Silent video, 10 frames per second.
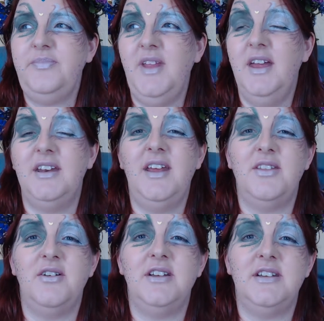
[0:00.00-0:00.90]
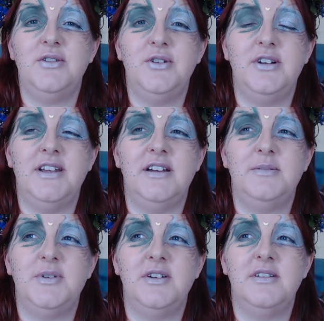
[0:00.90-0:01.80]
I had another idea earlier
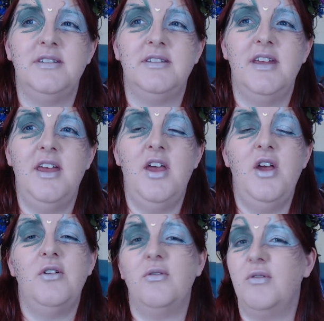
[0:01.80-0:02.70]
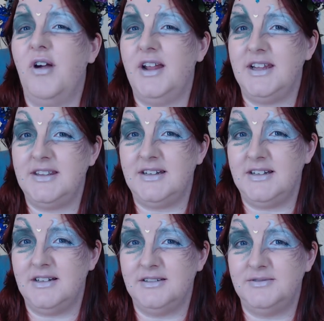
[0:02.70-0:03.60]
because Riley, the
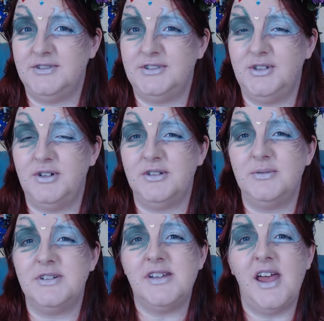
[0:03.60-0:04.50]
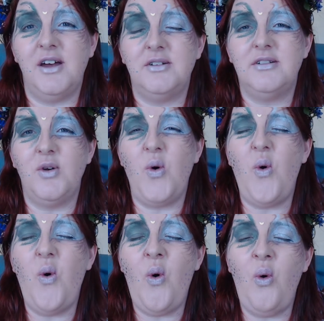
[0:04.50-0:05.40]
little snot, was out
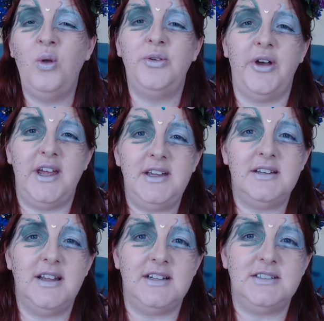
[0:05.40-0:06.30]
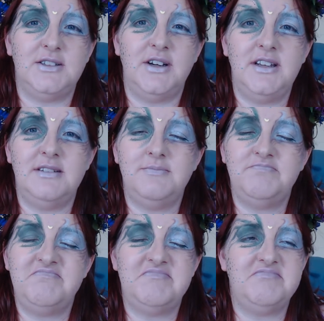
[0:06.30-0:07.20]
all night last night.
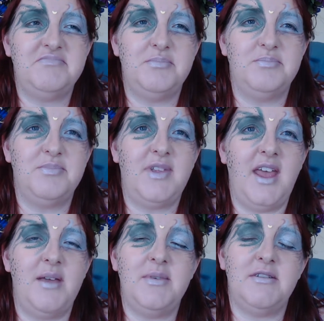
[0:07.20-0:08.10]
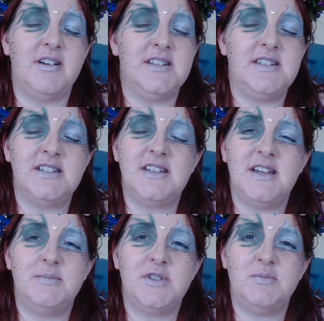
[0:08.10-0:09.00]
Came in around 6
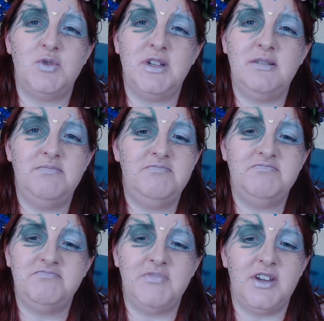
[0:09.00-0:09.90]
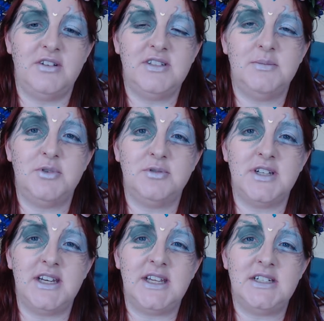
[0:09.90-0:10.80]
a.m. this morning, you know, typical
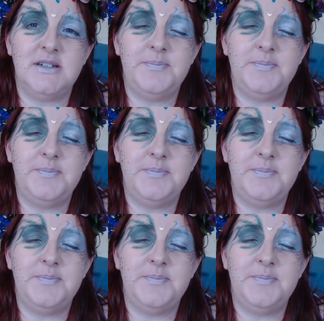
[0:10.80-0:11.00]
teenager.